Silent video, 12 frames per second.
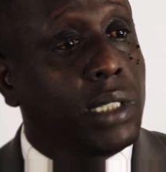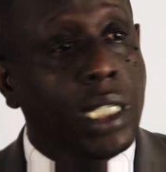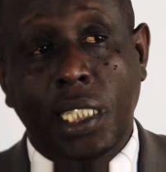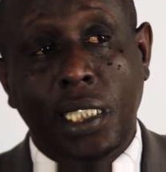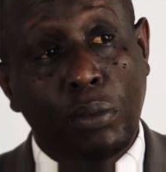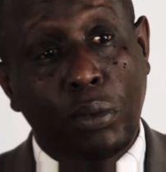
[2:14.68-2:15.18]

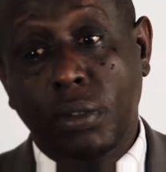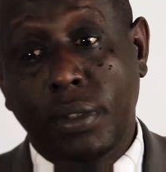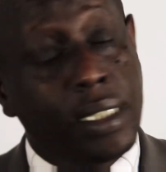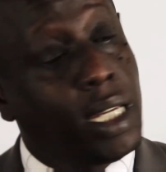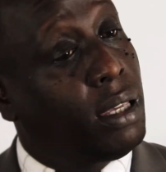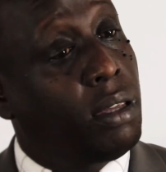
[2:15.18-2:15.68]
there they
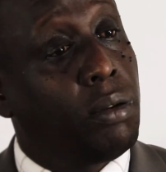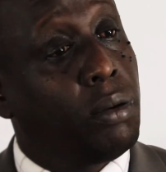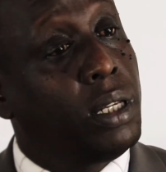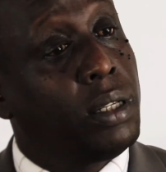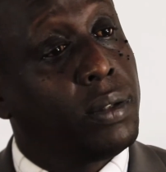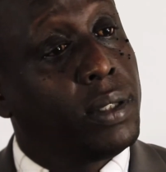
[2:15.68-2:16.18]
take you
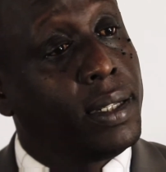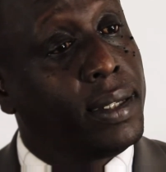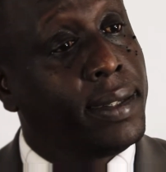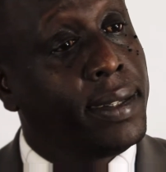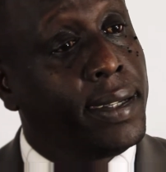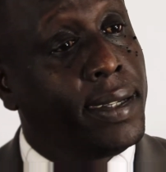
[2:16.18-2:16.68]
into
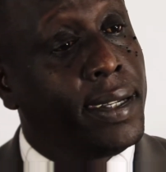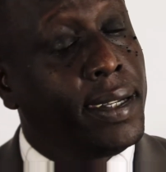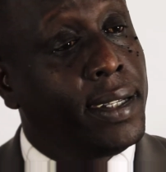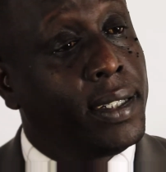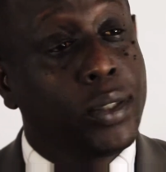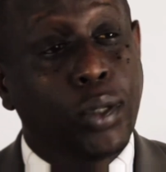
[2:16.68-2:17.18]
the
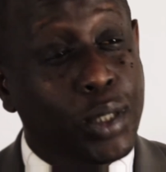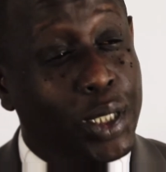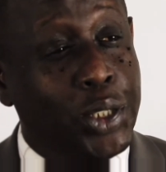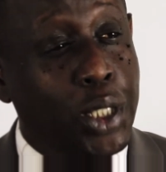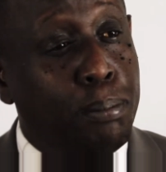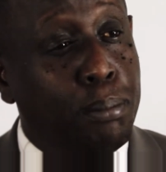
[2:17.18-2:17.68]
torture
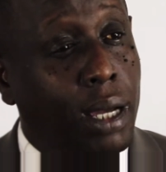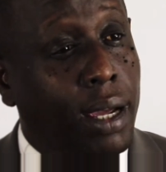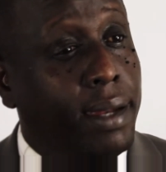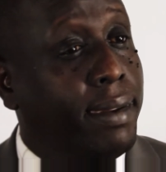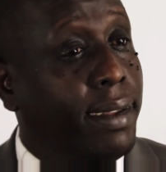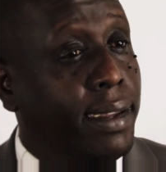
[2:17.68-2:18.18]
chamber
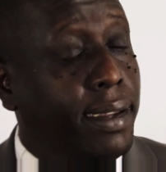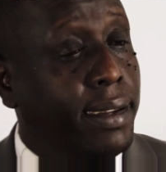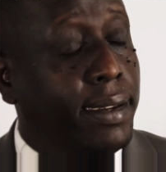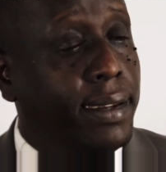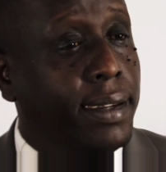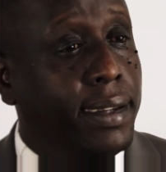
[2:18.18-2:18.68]
and
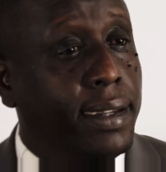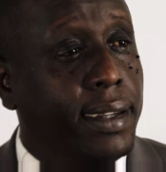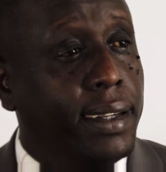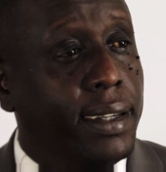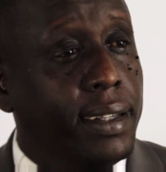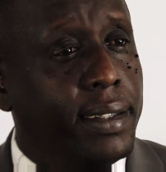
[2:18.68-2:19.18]
they
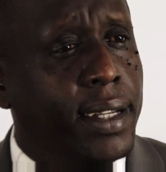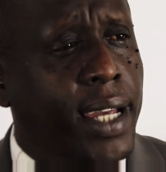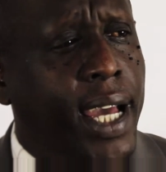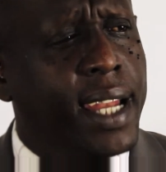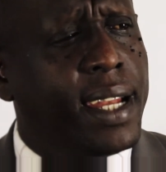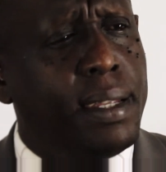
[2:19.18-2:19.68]

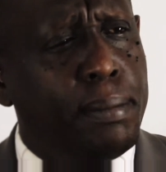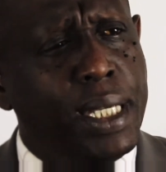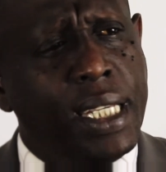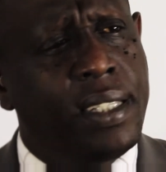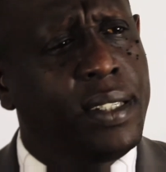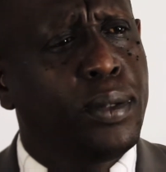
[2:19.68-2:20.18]
hardly
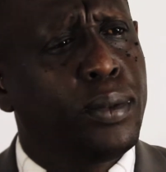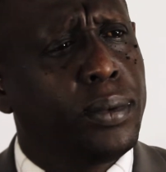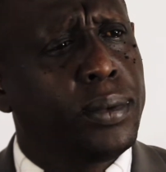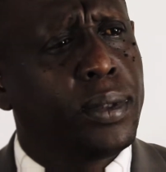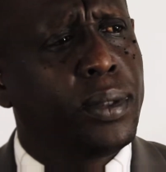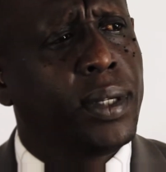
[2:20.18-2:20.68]
beat
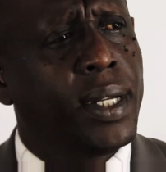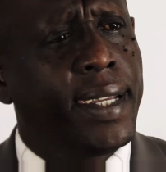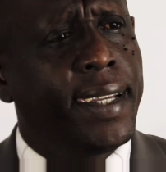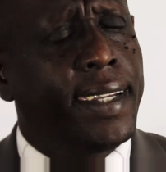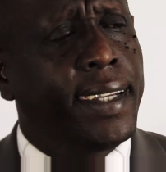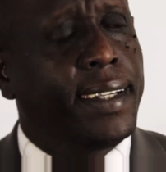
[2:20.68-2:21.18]
you. So
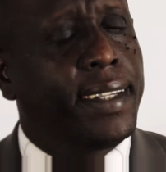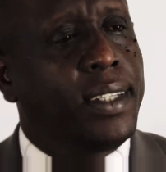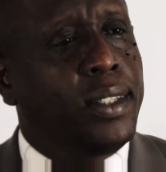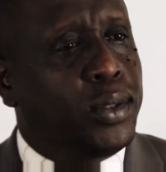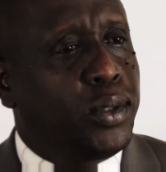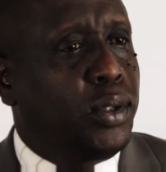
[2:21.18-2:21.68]

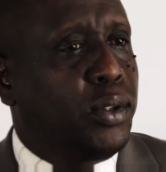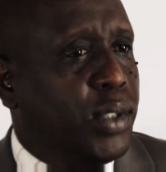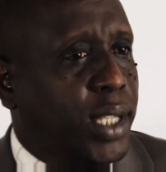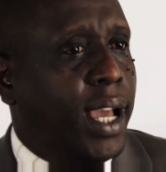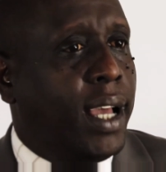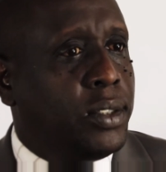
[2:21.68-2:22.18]
you don't know
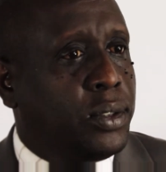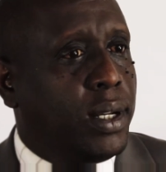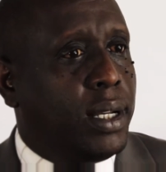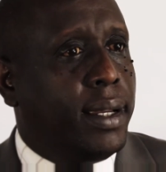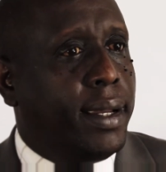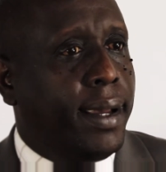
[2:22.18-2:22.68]
the
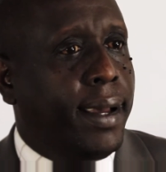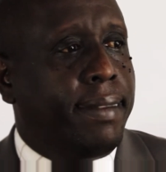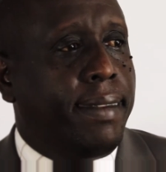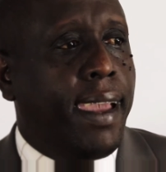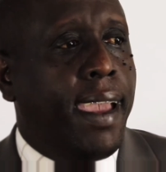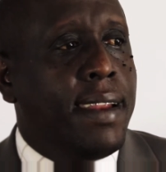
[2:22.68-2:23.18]
answer. At
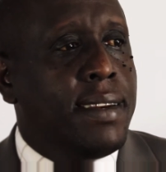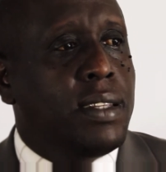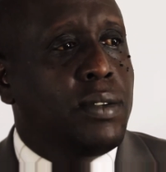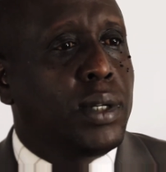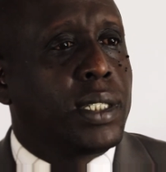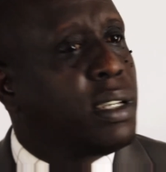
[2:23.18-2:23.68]
the end,
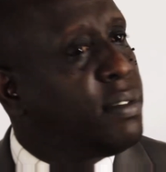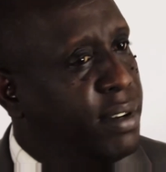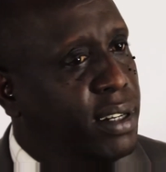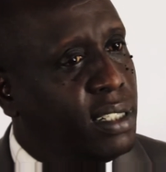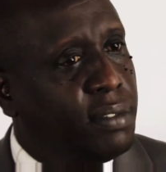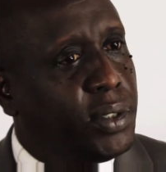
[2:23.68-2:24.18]
you are
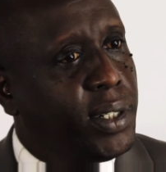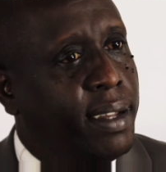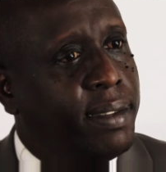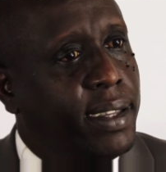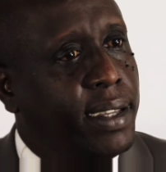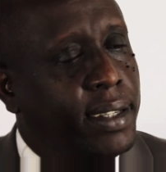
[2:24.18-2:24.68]
suffering for
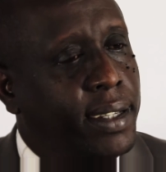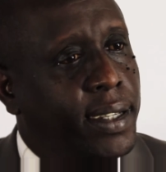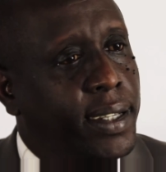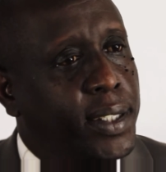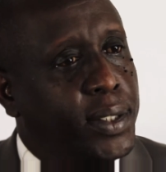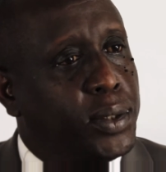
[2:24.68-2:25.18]
nothing.
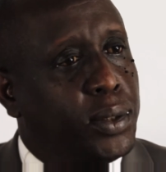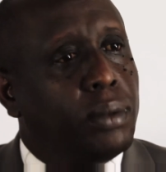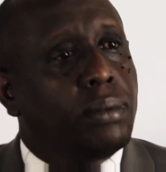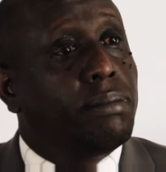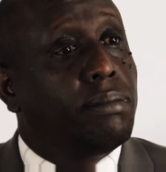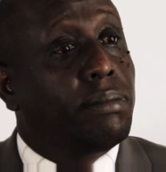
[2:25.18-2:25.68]

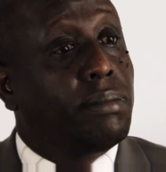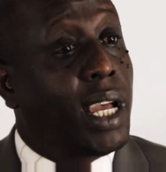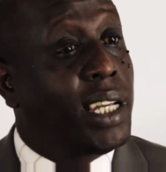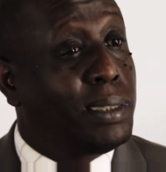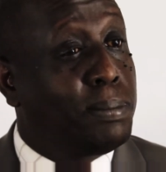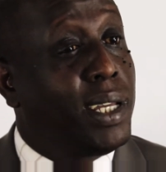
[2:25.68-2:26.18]
So
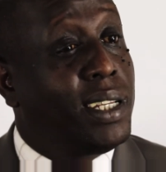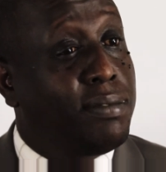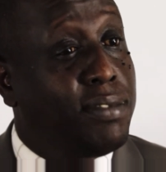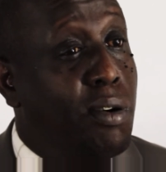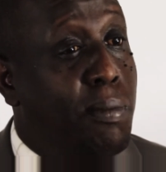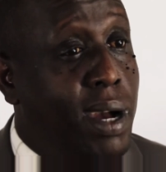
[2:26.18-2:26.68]
I spent
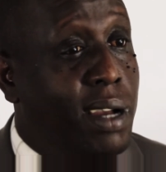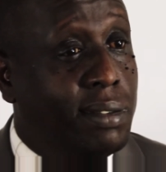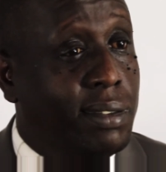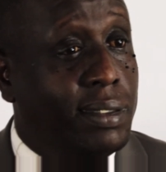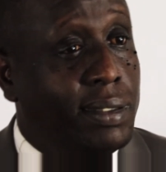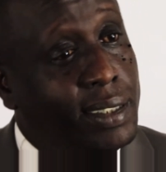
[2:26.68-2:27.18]
4
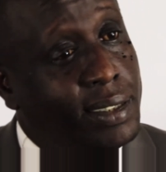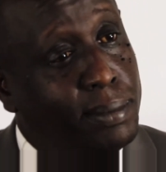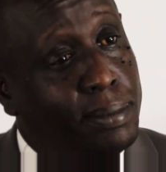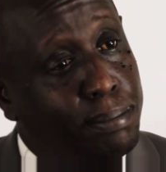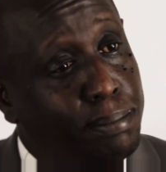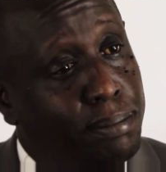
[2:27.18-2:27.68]
months in this
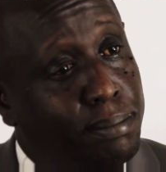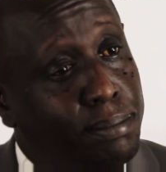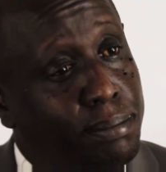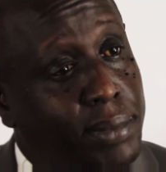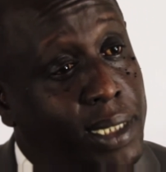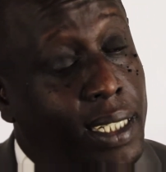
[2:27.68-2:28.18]

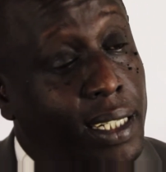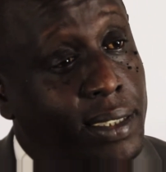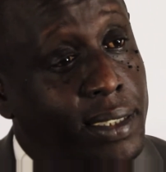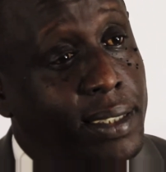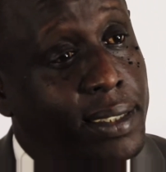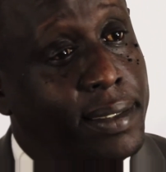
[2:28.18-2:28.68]

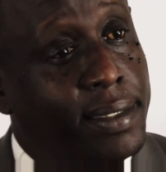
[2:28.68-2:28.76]
detention.